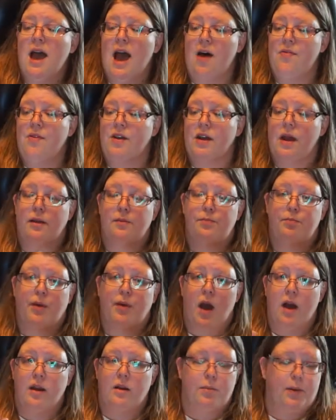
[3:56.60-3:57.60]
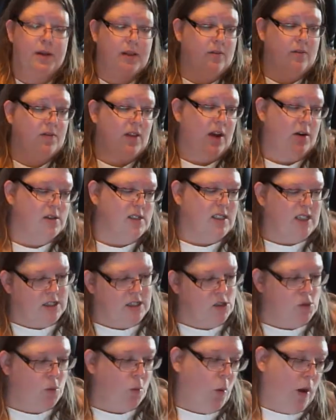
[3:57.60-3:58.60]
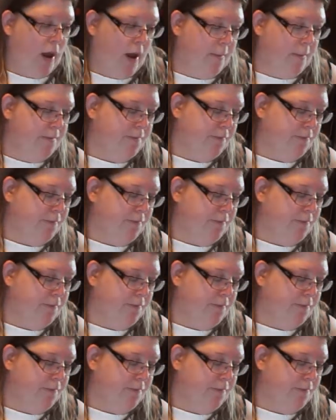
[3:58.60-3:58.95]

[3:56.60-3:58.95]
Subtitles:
and then I kind of bend the flowers each way.